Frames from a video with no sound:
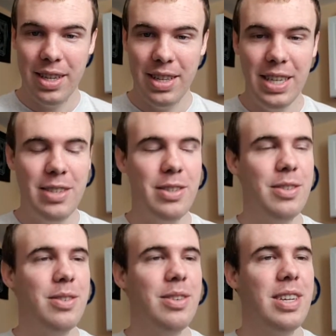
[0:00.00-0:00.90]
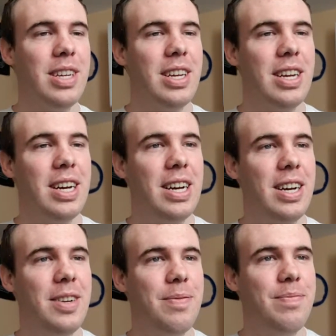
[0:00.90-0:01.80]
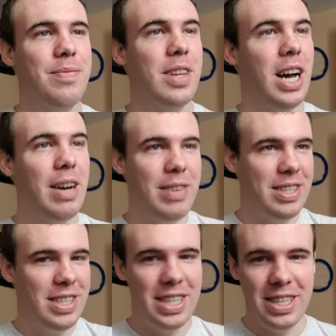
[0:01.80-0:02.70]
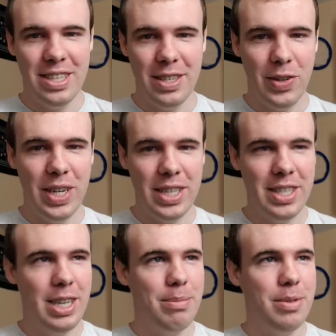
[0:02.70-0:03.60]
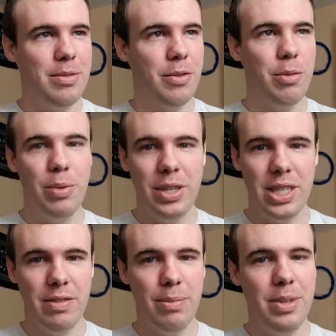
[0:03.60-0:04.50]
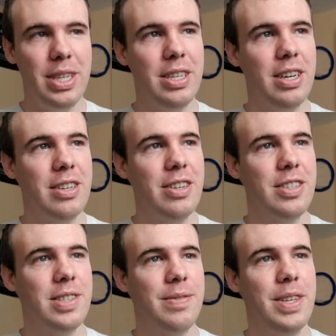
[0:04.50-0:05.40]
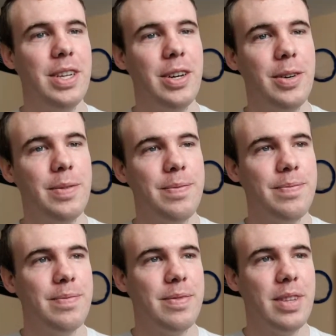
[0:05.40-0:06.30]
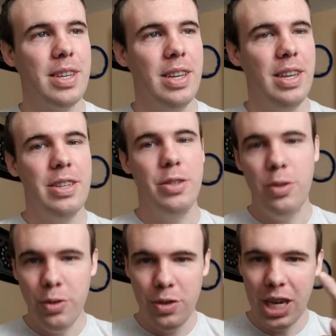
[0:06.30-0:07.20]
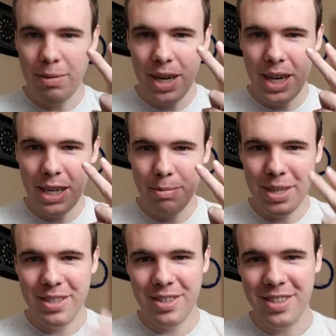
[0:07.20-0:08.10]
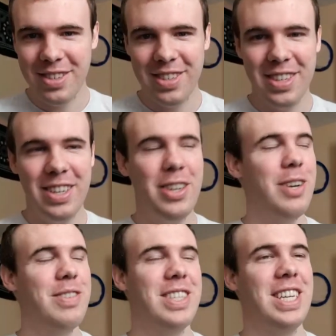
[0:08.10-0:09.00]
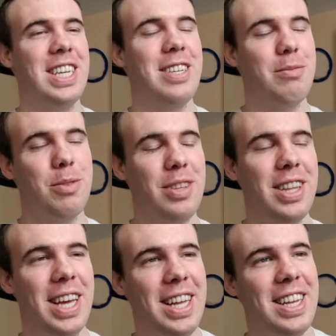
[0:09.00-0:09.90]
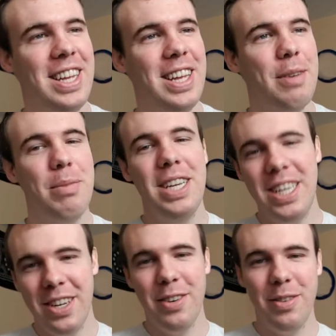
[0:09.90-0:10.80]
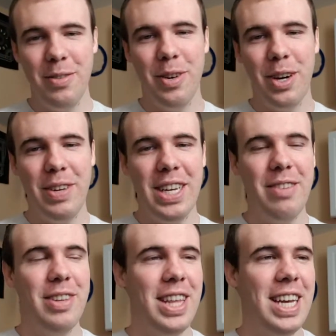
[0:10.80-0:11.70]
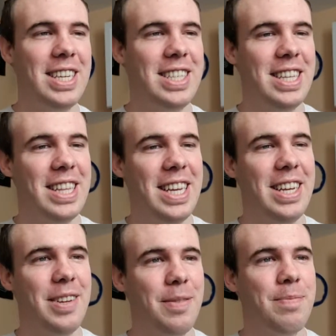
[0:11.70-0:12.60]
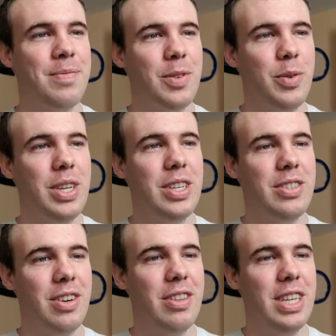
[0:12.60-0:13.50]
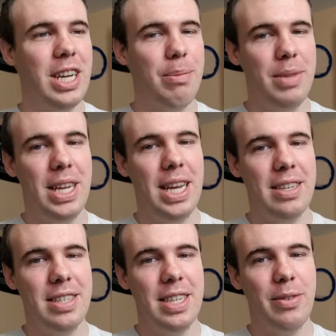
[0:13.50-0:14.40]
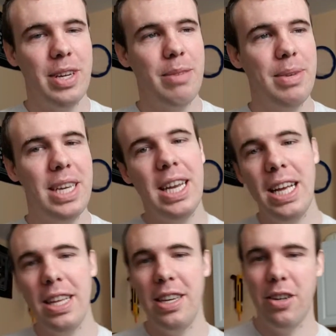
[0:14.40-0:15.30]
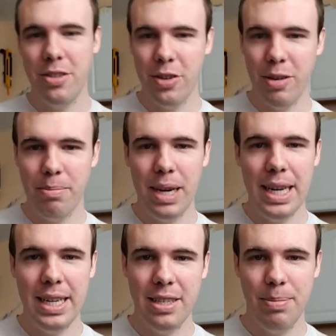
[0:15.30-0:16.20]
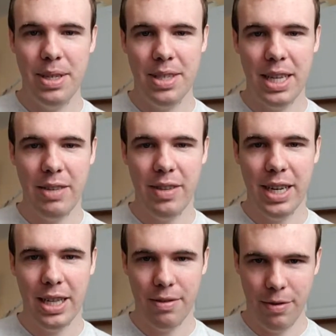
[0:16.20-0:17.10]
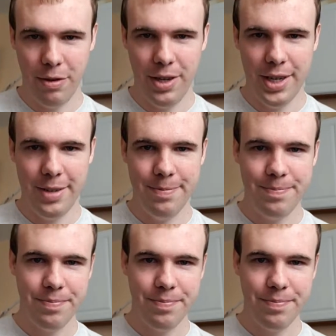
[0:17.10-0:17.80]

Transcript: They do. Um, obviously, this is a great example. Four point seven million dollars. You know, two Tomahawk missiles. No, I'm just kidding. It's more than that. But you know where I'm getting with that is that like we could certainly up the ante quite a bit. And I and also I'm biased because I live in California.